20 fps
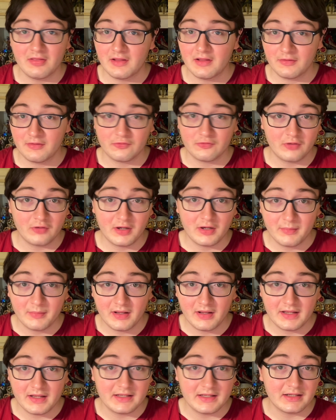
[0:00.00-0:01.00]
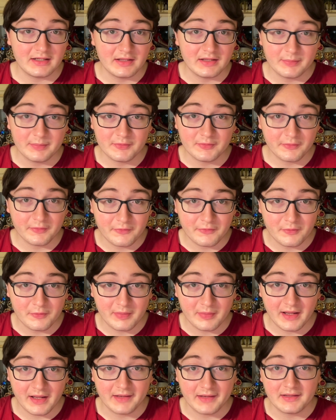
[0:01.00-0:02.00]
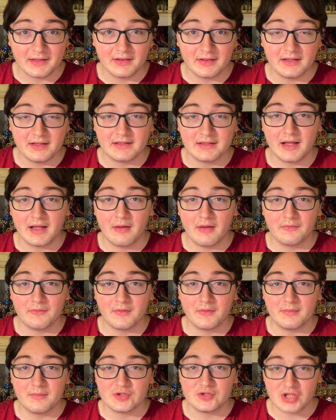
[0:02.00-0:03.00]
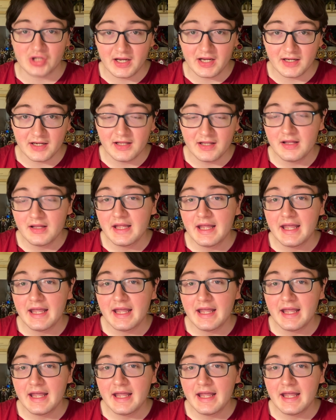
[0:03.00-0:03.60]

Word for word: Astronema and Ecliptor 2 pack that leaked out from China,